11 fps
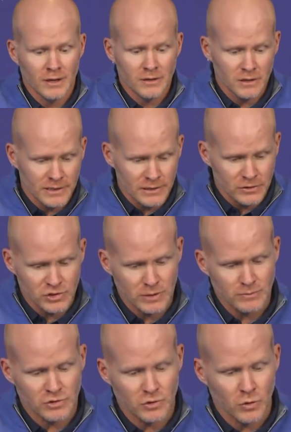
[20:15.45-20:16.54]
the
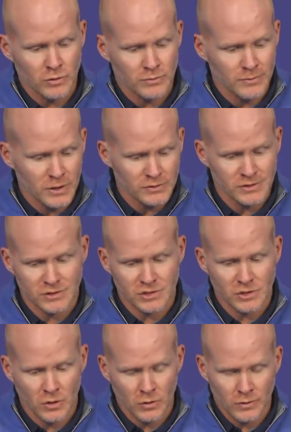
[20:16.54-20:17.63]
leadership Jordan Mills has
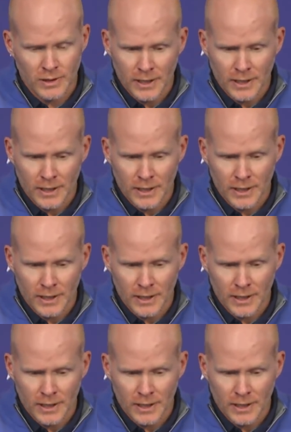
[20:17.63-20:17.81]
shown,